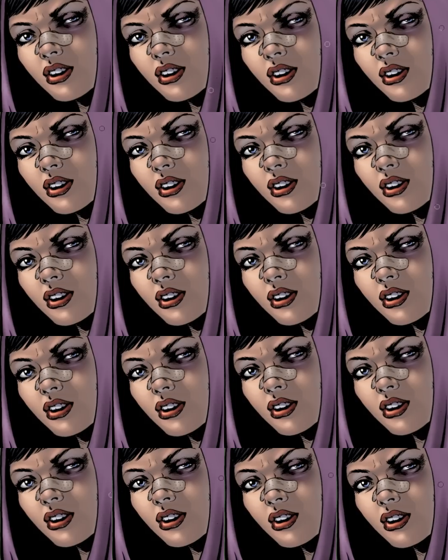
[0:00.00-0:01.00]

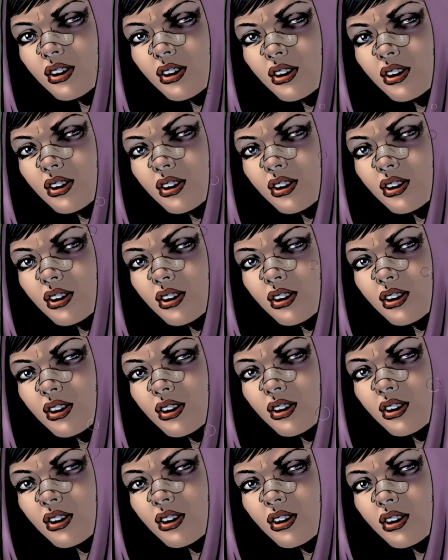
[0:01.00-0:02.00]

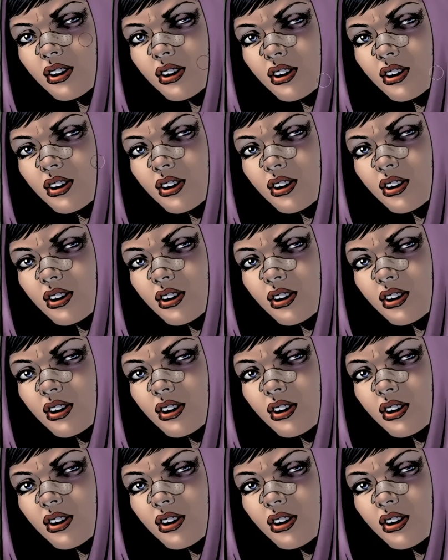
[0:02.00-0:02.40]
Nobody speaks.